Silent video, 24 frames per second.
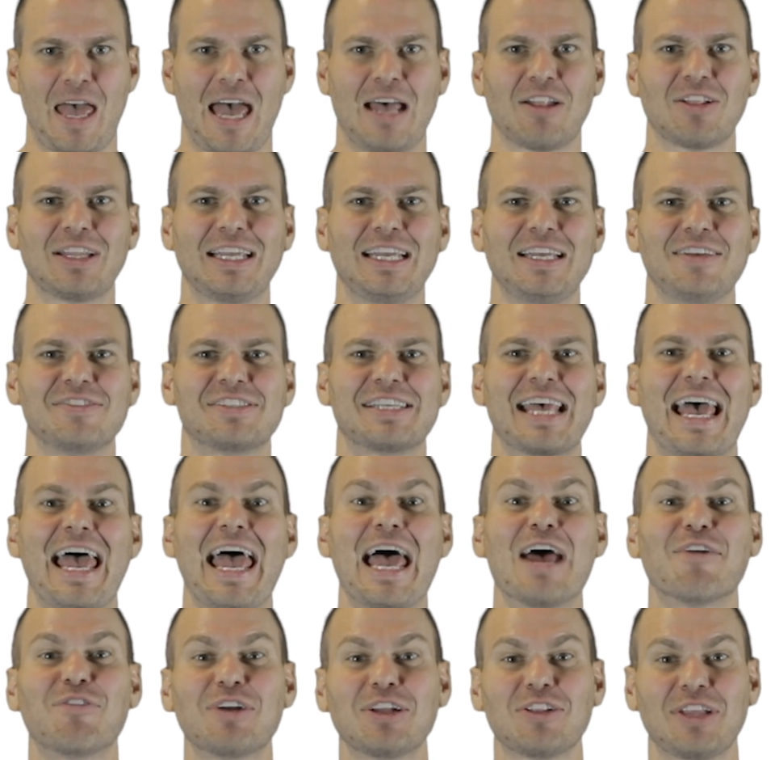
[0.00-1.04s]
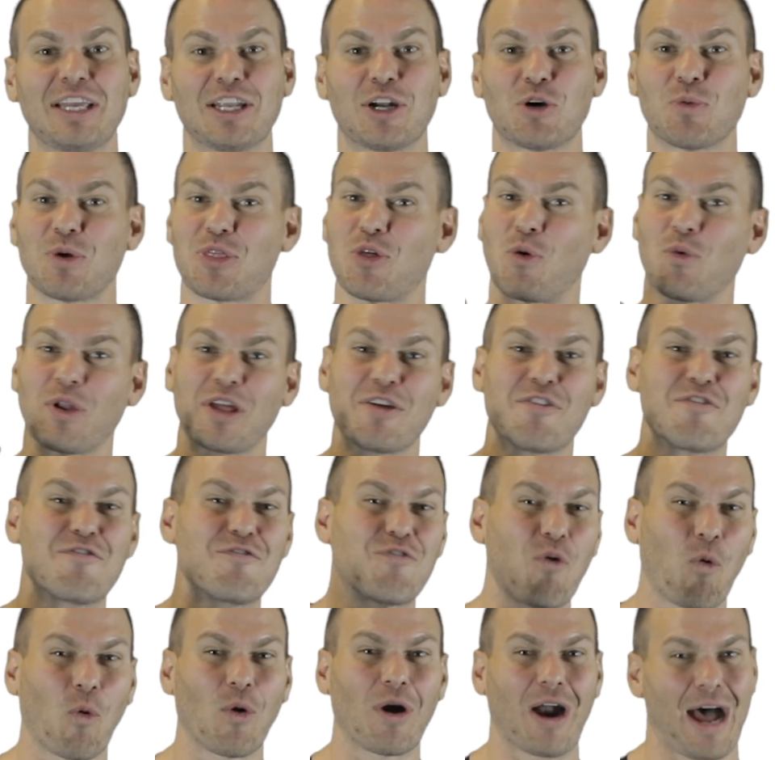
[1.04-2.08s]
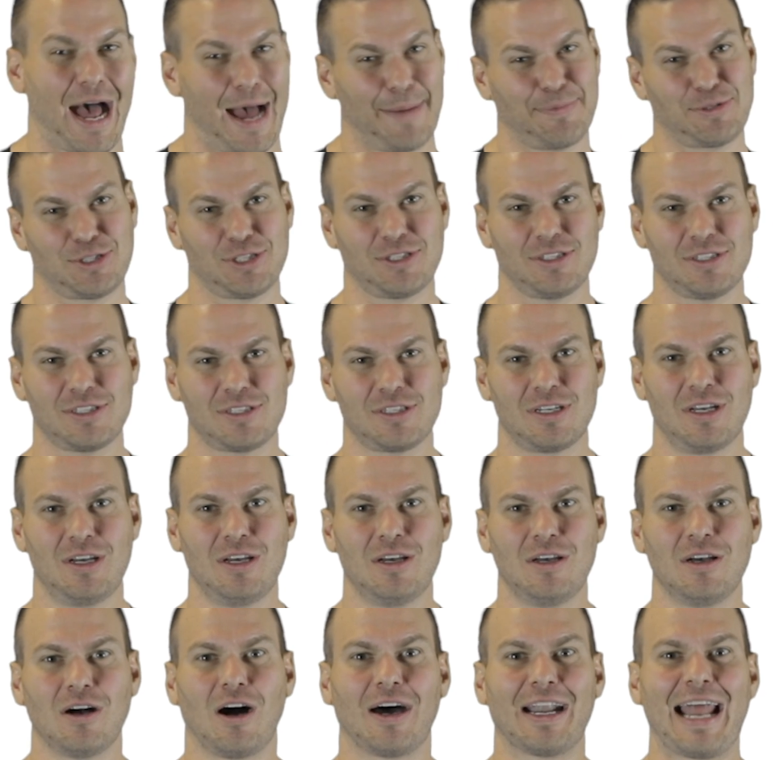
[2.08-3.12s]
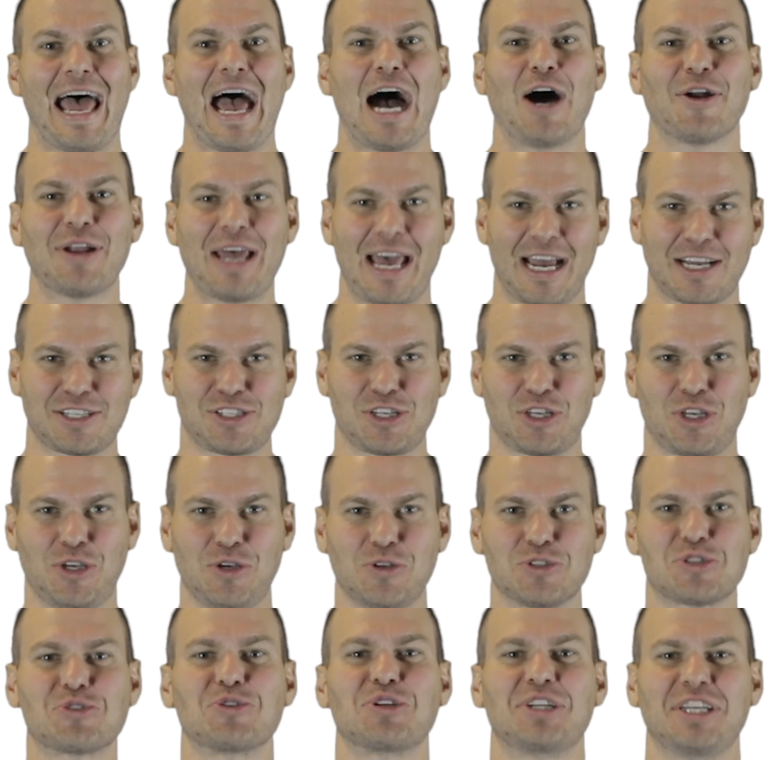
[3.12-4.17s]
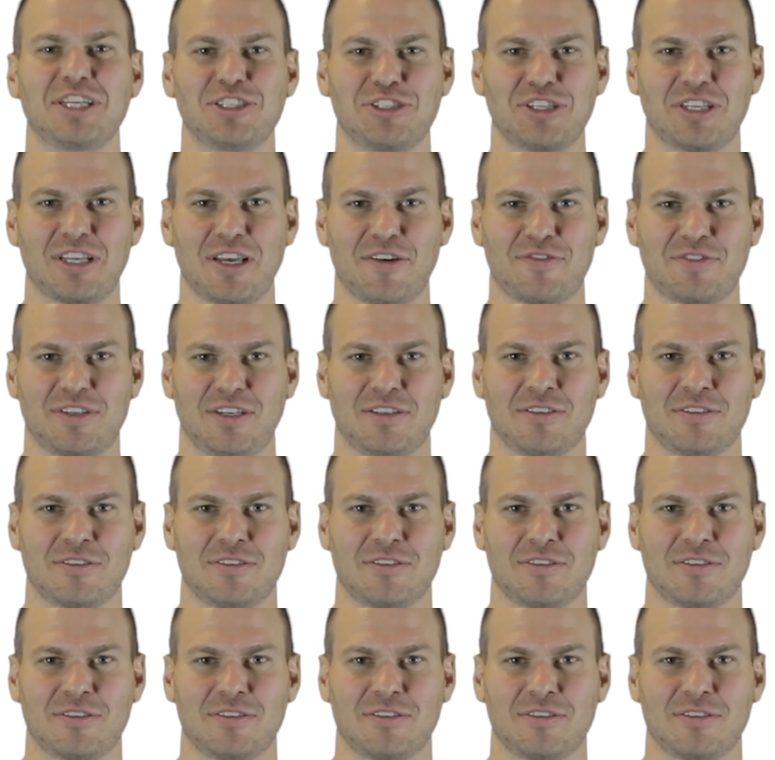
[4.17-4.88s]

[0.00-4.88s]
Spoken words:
That leaves every leader with only 4 options on how to execute strategic gifting.